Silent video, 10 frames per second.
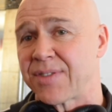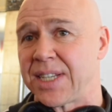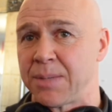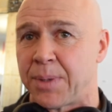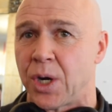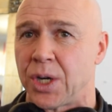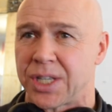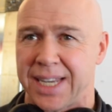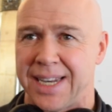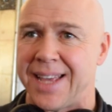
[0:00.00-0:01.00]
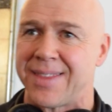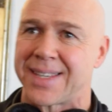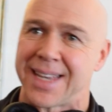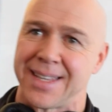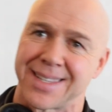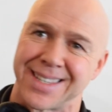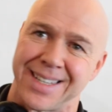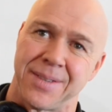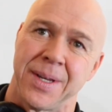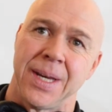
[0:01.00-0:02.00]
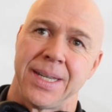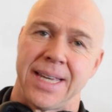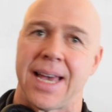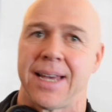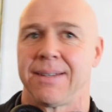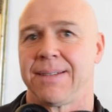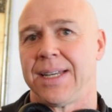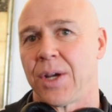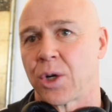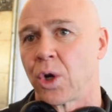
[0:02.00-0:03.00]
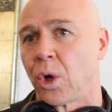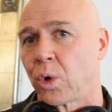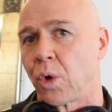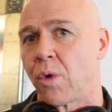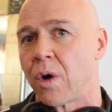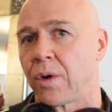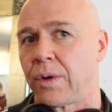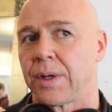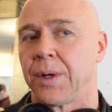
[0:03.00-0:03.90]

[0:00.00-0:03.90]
I've said it's a banana skin in the sense that, yeah, you know, it could all go wrong.